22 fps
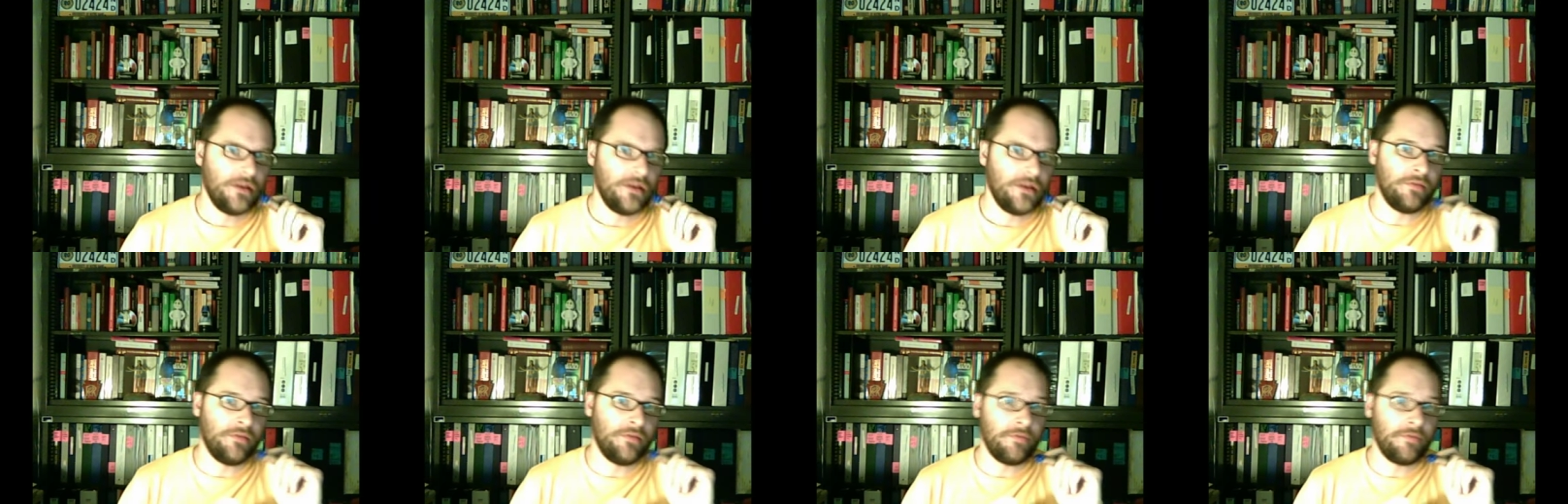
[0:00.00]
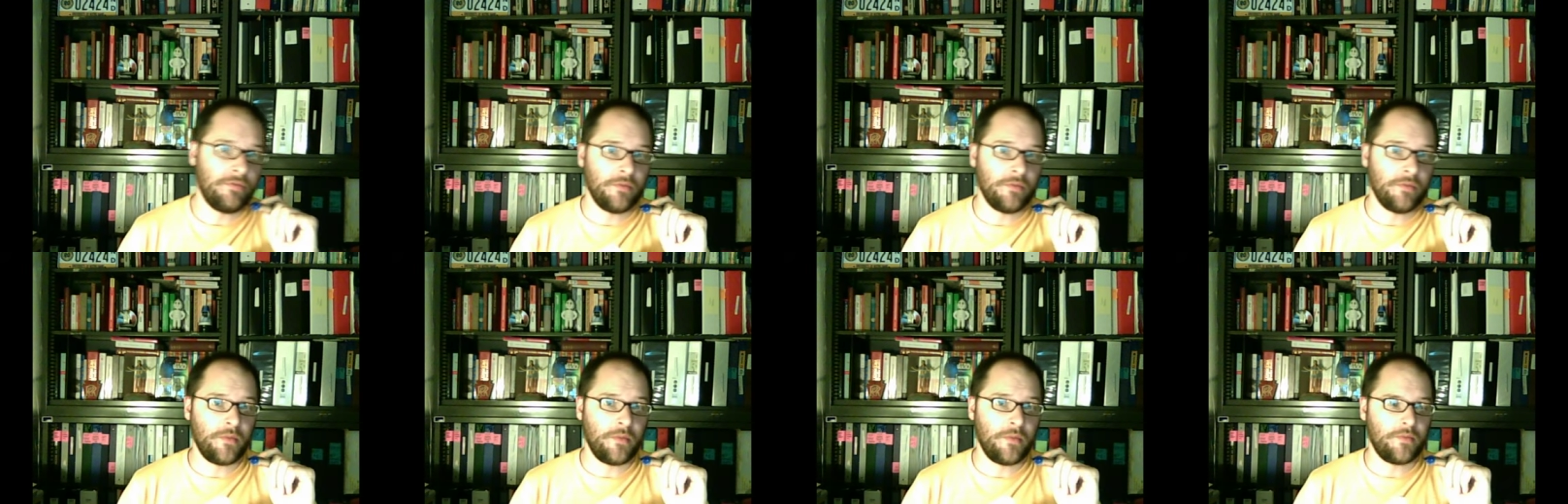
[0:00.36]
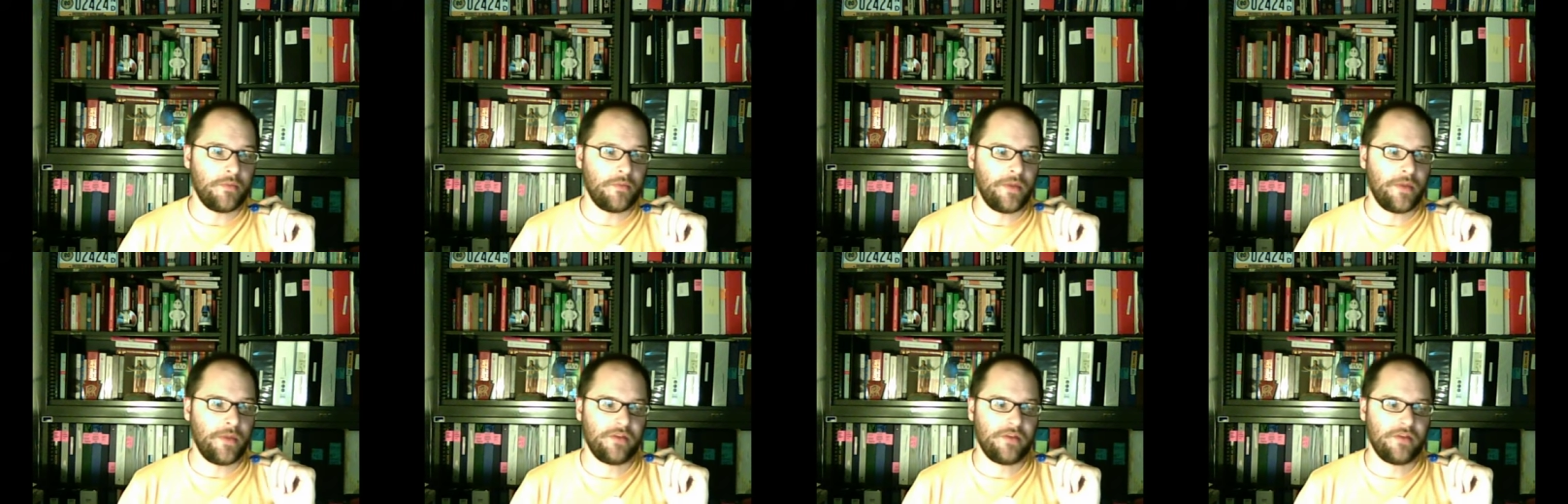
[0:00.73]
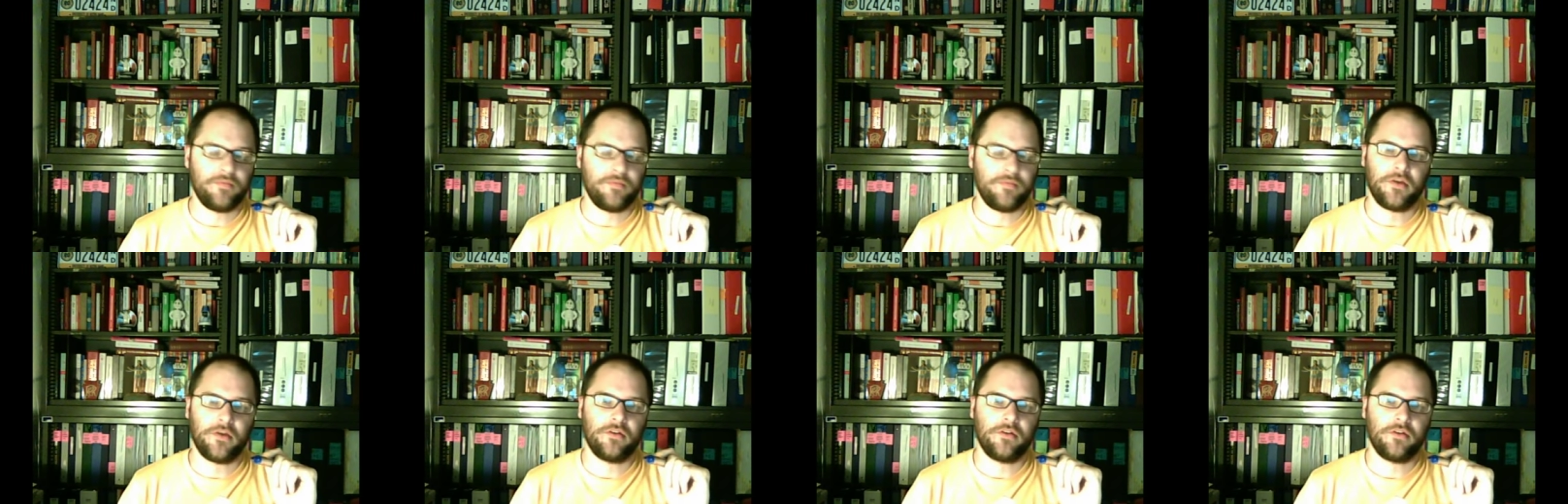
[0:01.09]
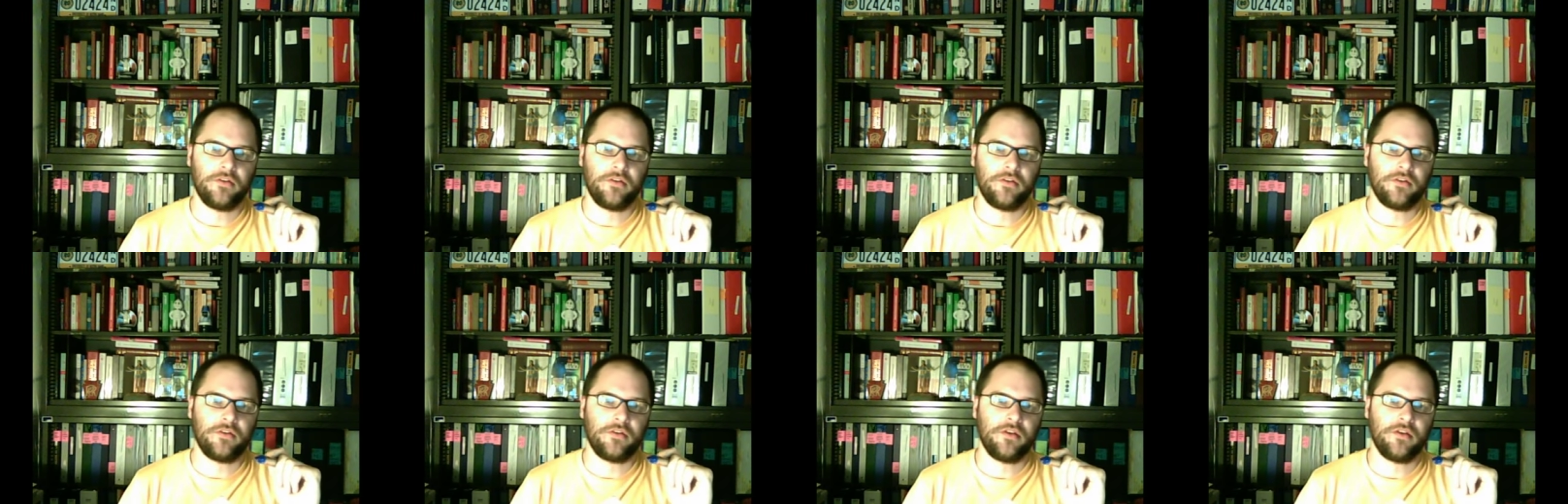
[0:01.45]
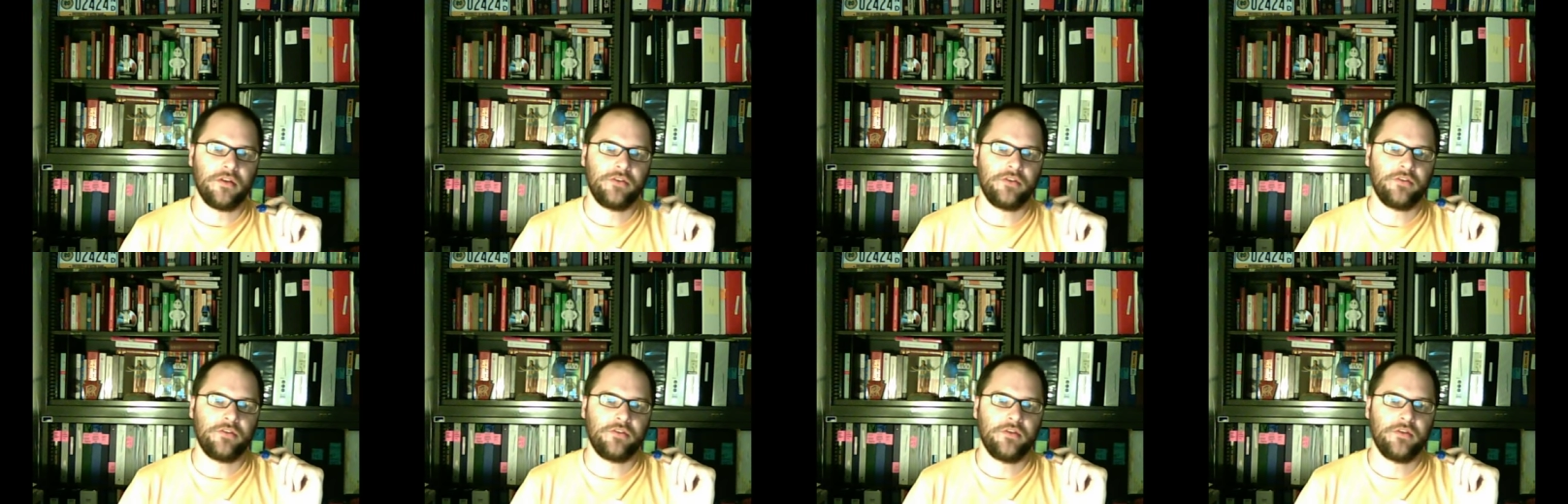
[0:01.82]
If you remember back from my earlier
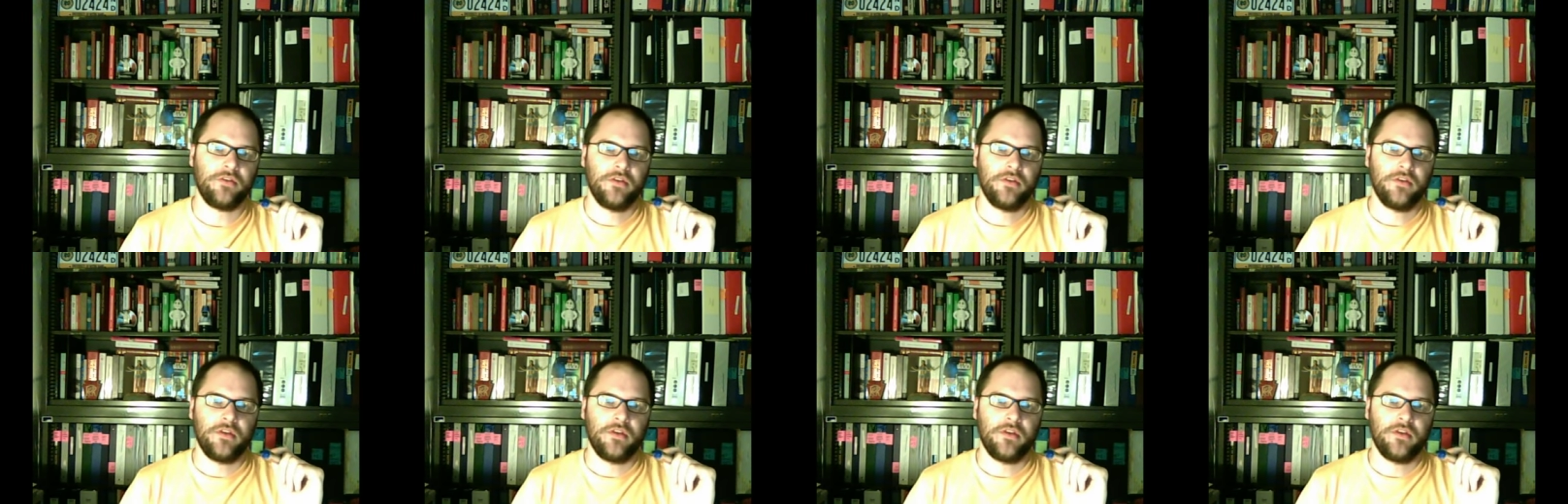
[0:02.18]
lecture,